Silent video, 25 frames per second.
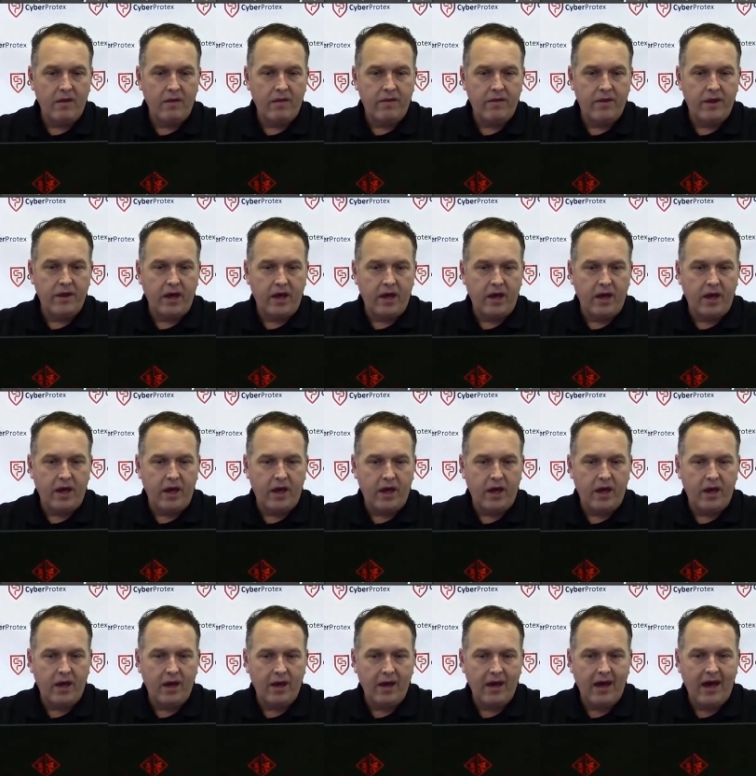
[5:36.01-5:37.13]

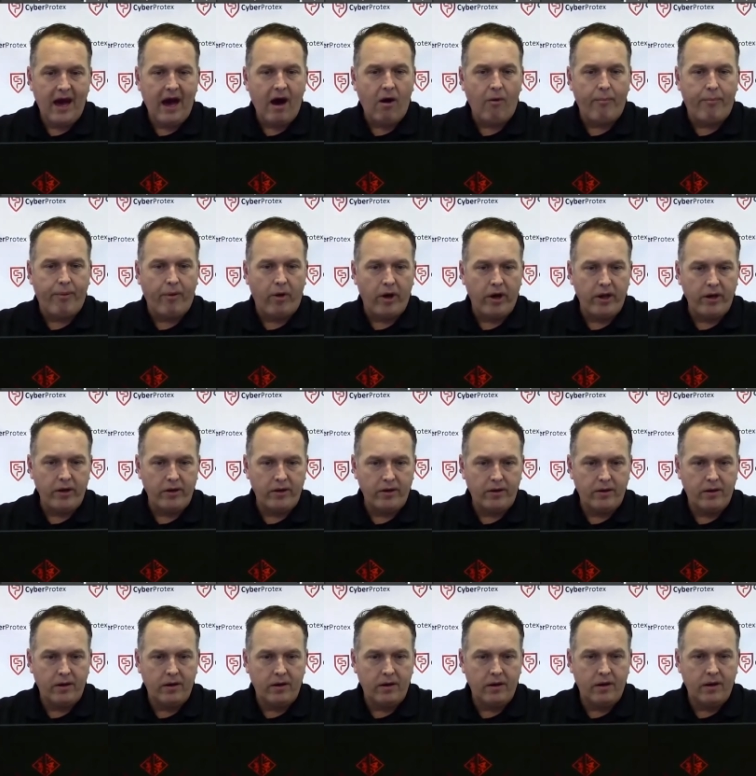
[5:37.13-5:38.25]
the output
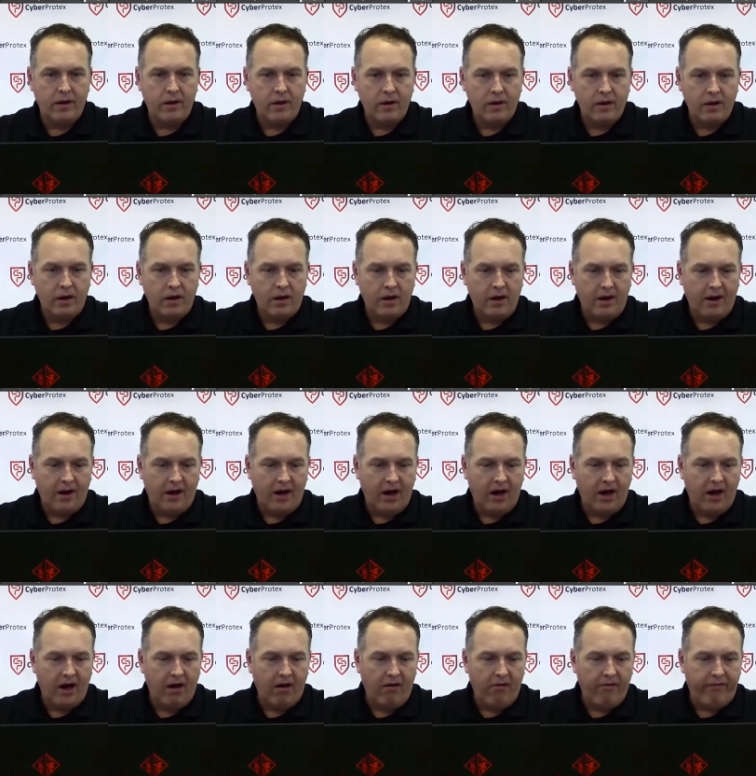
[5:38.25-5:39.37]

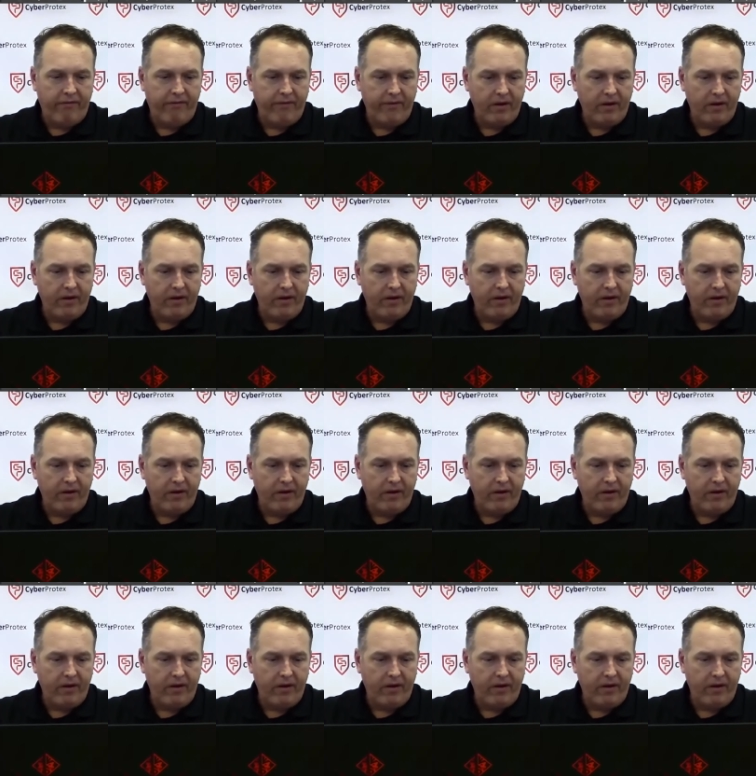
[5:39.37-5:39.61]
of